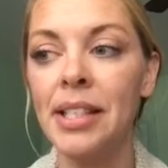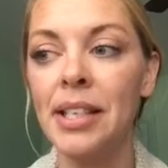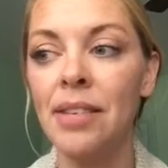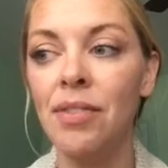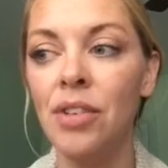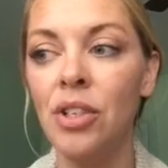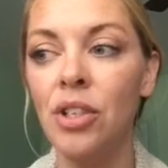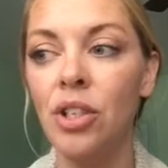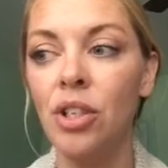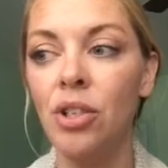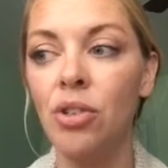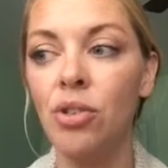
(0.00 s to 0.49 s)
If
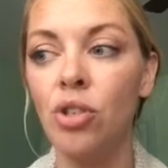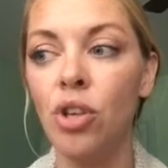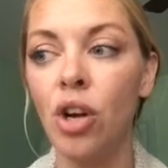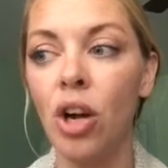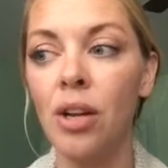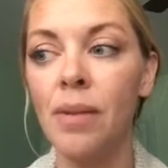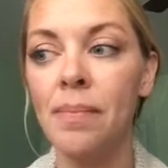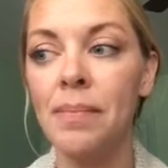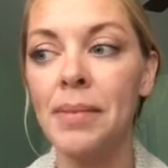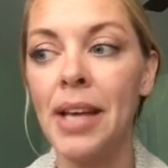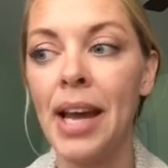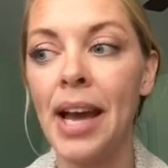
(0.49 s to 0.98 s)
you do,
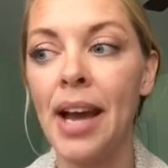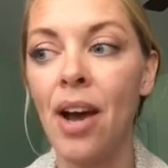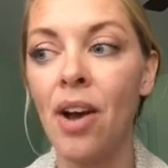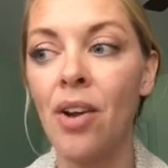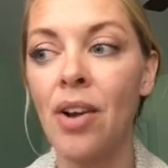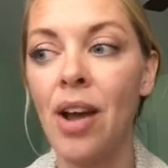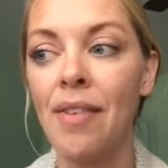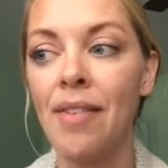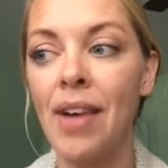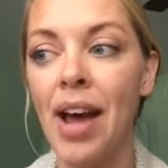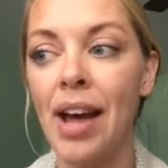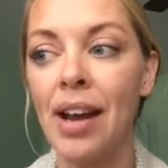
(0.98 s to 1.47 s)
jot them
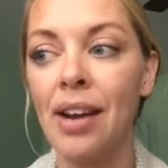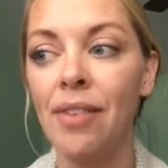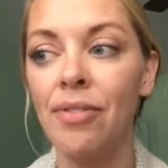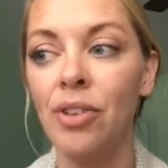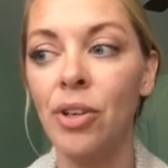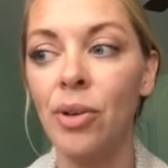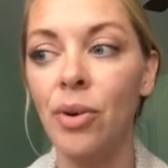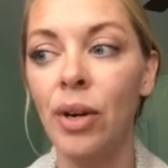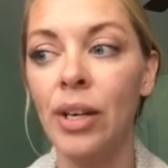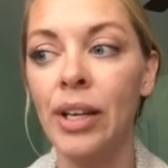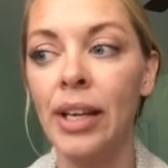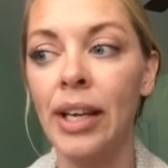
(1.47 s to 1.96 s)
down. I've had a
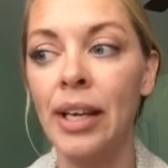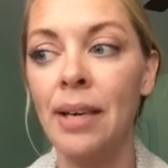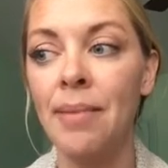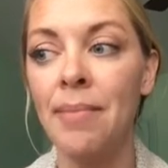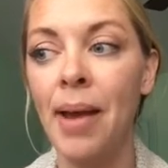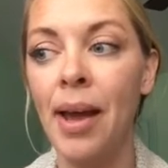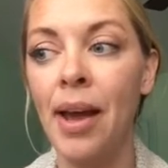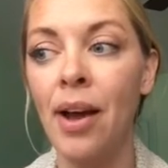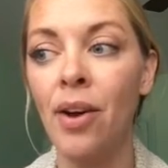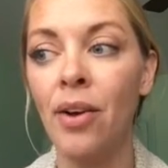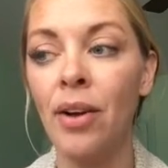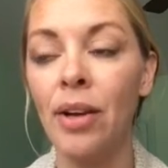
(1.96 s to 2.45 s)
few on
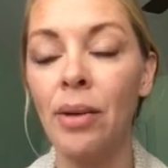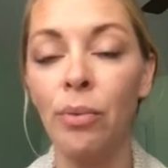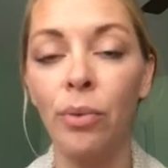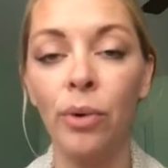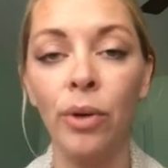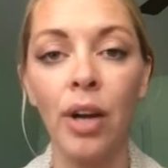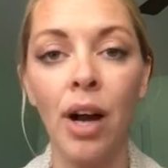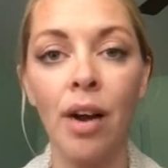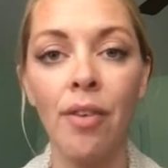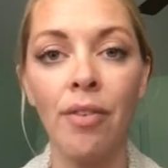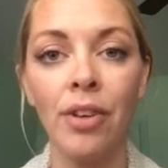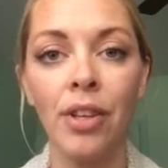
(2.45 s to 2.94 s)
email, and
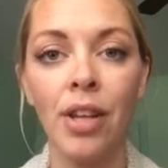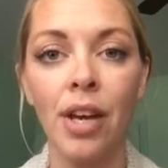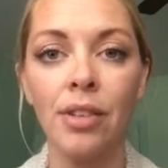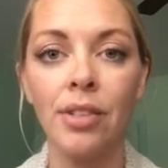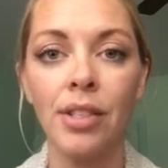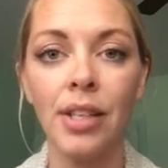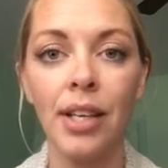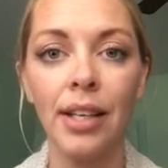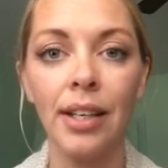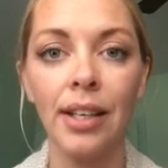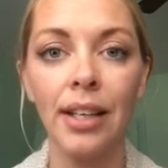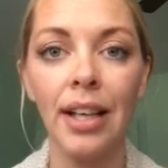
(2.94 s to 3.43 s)
we'll cover
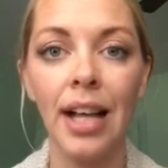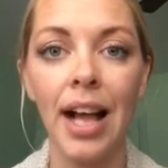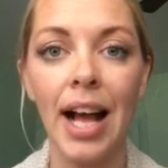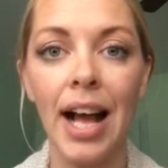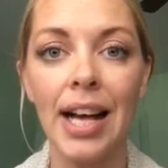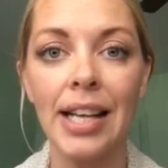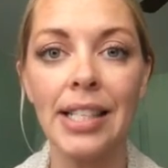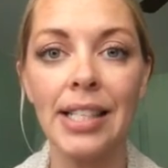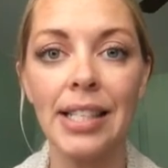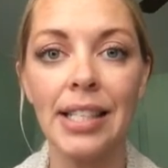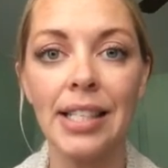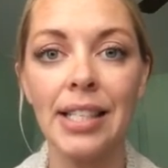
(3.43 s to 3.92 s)
those in
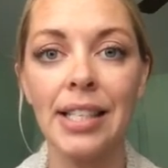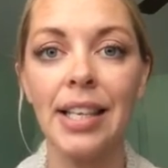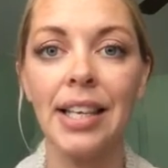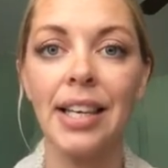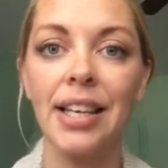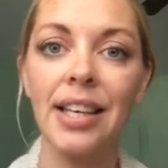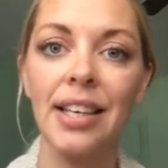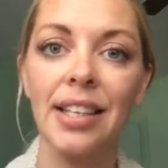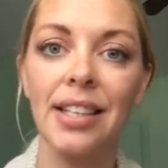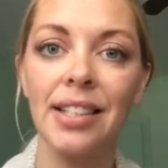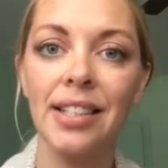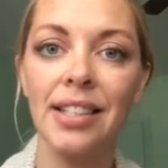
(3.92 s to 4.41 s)
class.
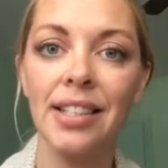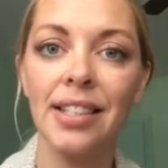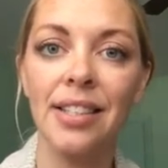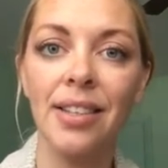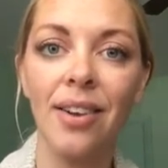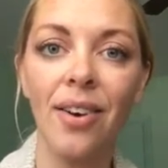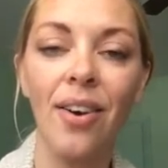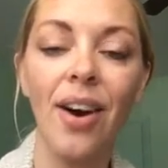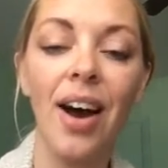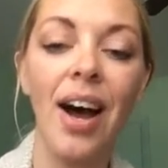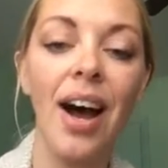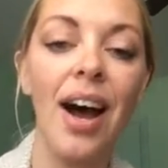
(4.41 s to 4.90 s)
So